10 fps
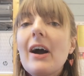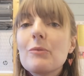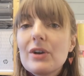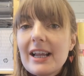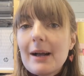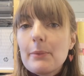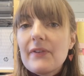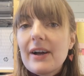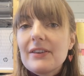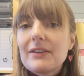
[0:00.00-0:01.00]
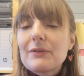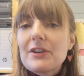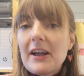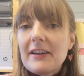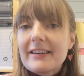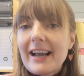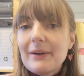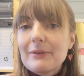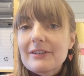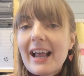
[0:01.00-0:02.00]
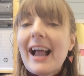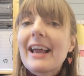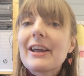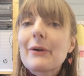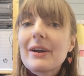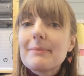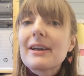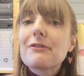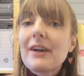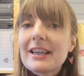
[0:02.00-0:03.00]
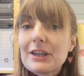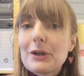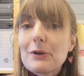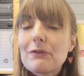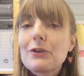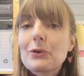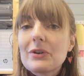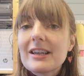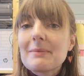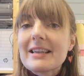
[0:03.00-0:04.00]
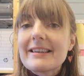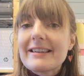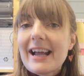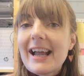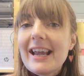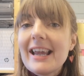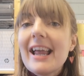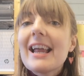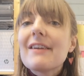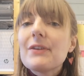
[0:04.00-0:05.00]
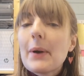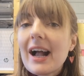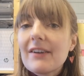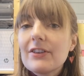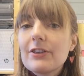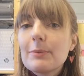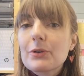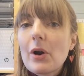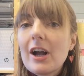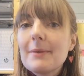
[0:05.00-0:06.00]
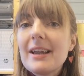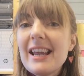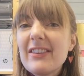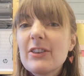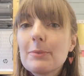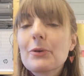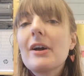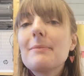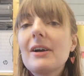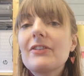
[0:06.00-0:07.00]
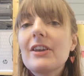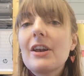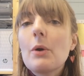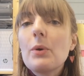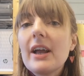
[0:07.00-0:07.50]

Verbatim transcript: I'm really happy with how these have turned out, and a great big thank you for joining me today. If you haven't subscribed, hit the subscribe button.